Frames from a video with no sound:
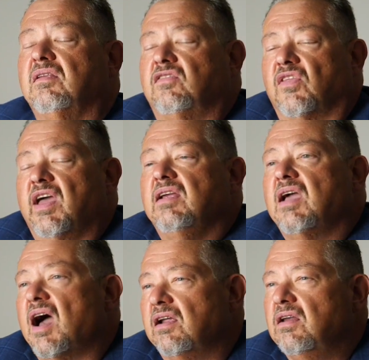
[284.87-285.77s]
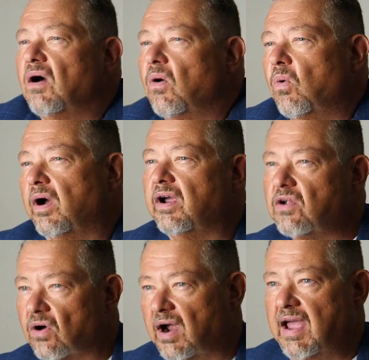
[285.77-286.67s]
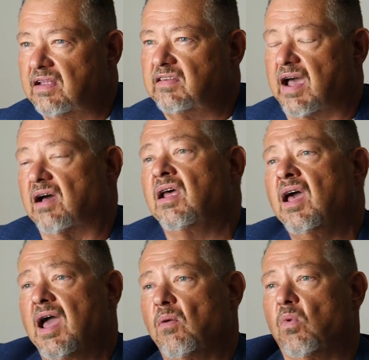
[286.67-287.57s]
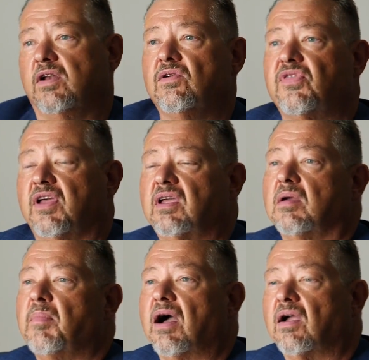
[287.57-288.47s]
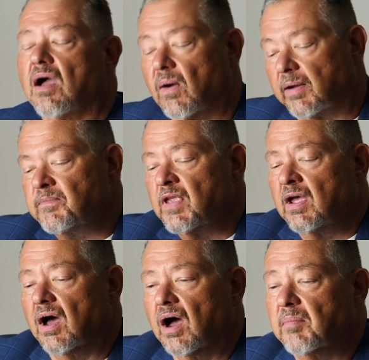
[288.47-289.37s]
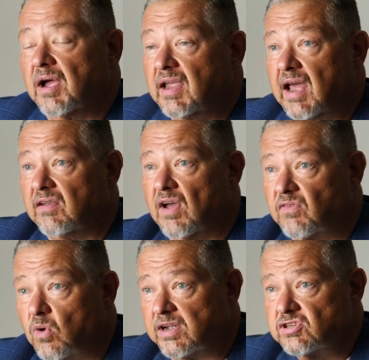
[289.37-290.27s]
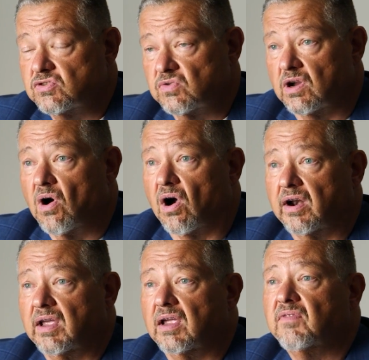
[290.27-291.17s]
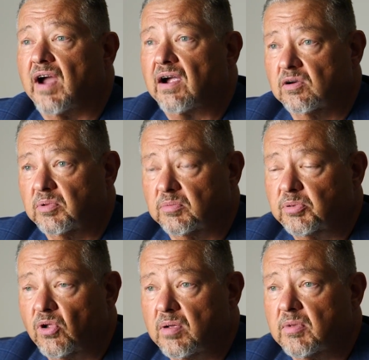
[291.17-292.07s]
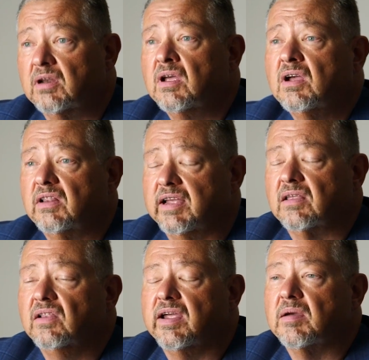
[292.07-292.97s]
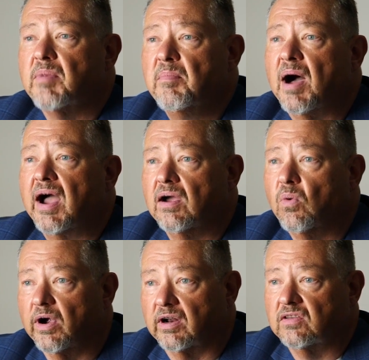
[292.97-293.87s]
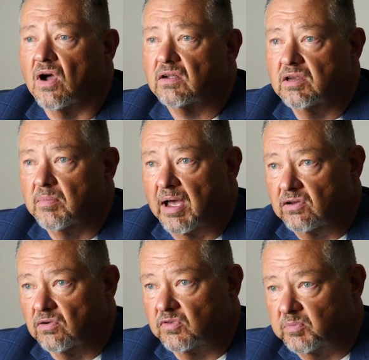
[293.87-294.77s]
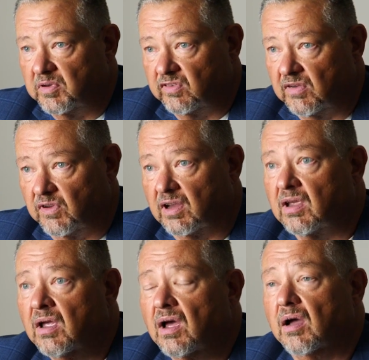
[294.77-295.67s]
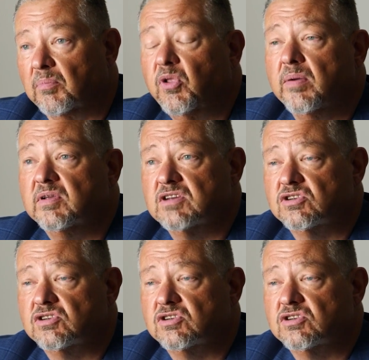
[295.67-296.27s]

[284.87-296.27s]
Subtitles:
so they kind of know where your head's at and what you're thinking about going. Again, if you have questions regarding variable employment, click the link in my bio. We're going to talk to you about your specific employment